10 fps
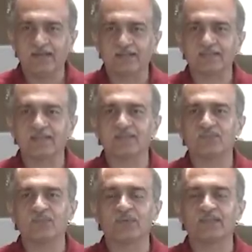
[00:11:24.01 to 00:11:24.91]
and
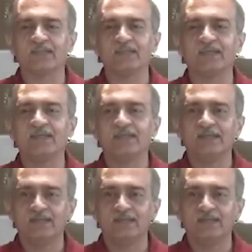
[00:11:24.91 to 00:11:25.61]
therefore they